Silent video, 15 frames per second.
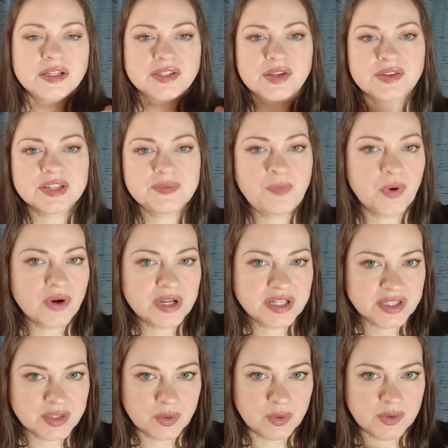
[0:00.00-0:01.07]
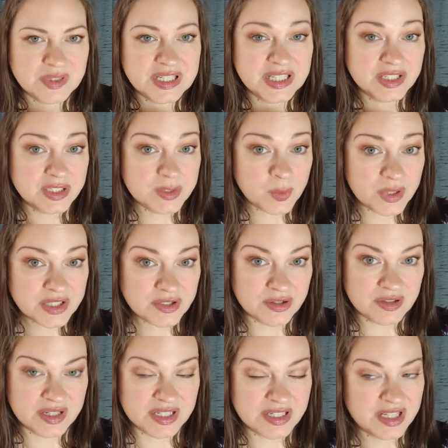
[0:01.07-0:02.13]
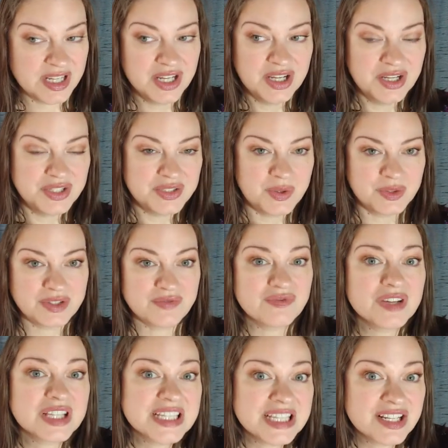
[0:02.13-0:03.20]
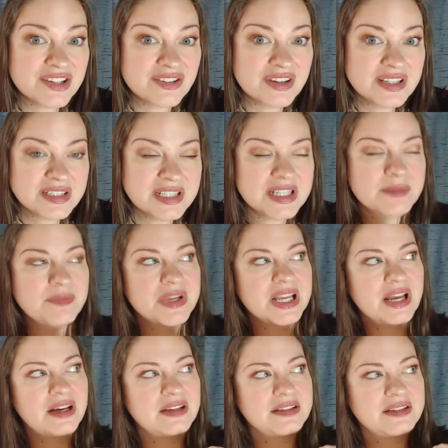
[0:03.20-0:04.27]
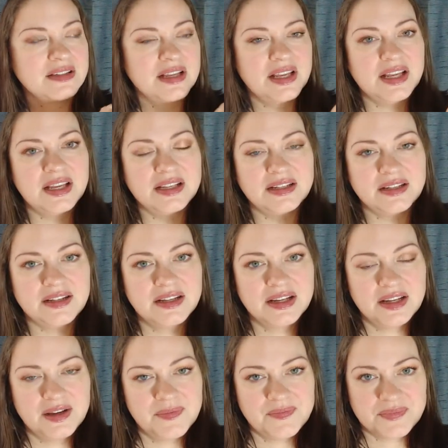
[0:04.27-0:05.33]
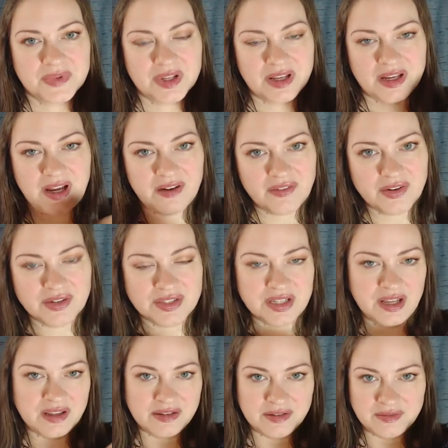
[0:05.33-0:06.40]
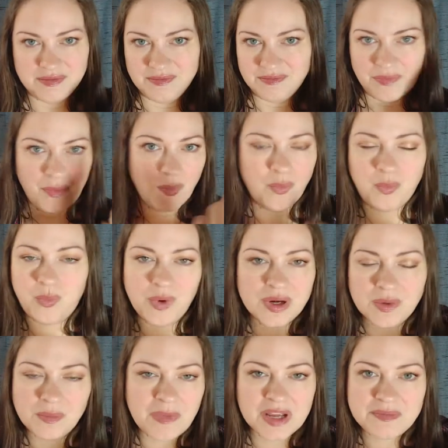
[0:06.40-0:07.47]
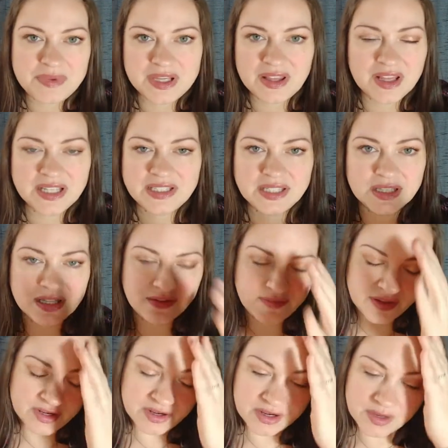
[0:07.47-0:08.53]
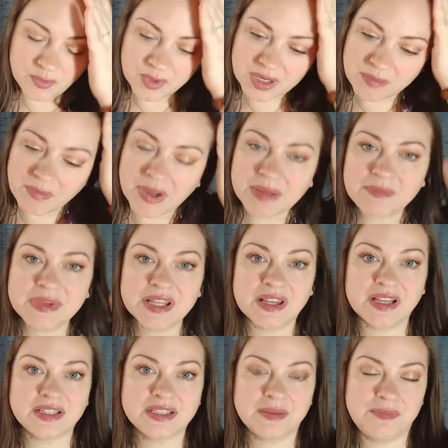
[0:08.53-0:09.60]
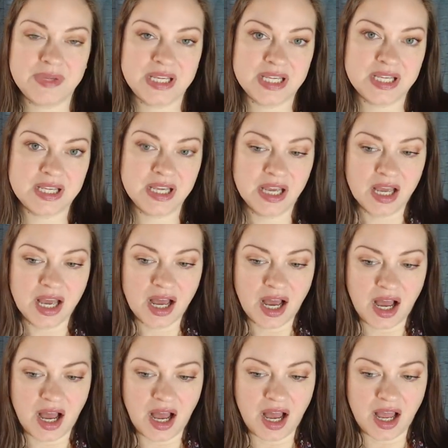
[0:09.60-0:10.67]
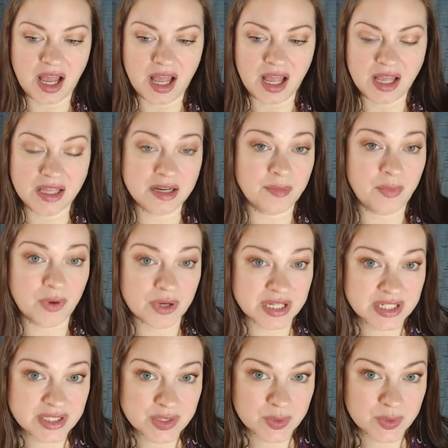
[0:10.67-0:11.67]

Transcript: So this boarding school is in Switzerland. So it's really interesting because it covers what it might be like to live there and what it might be like to be in a boarding